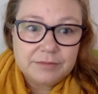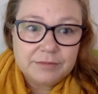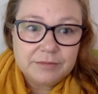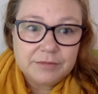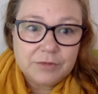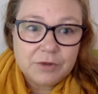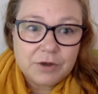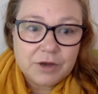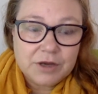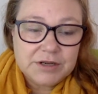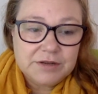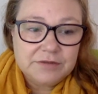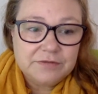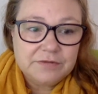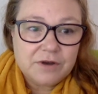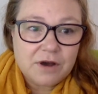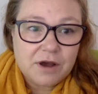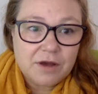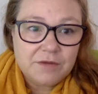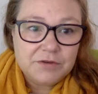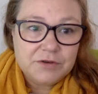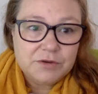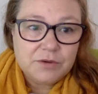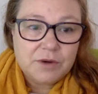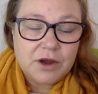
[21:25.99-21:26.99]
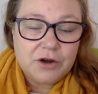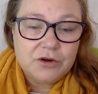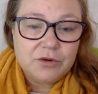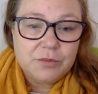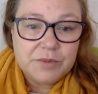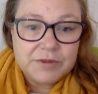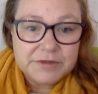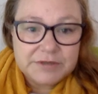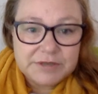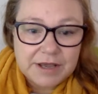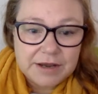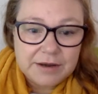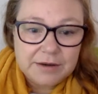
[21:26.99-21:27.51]
95 to
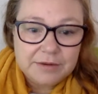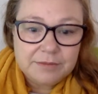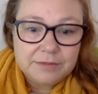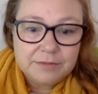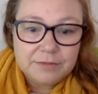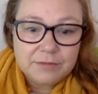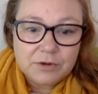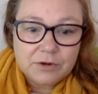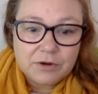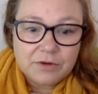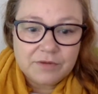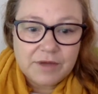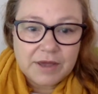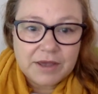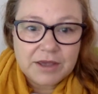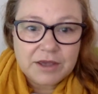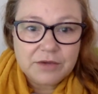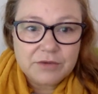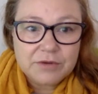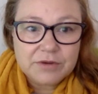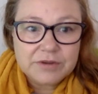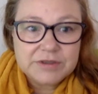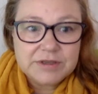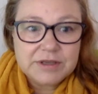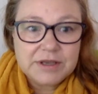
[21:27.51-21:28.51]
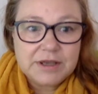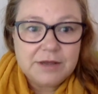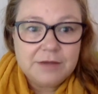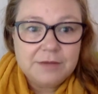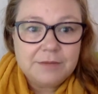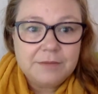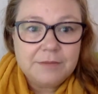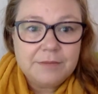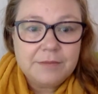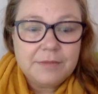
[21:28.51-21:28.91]
100% of accuracy.